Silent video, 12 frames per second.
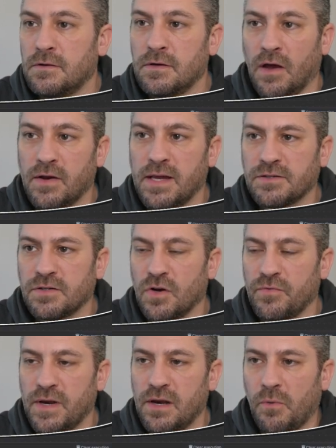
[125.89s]
No, it cuts it
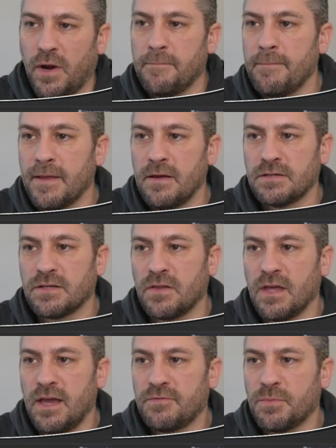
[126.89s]
off anyway. So
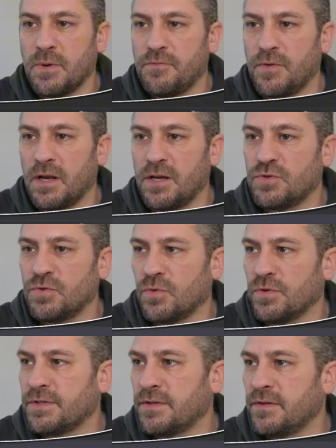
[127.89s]
they have to be fairly
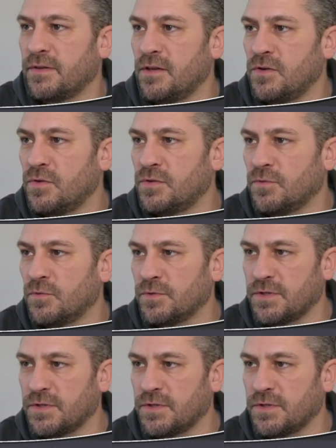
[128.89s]
short so that they're useful.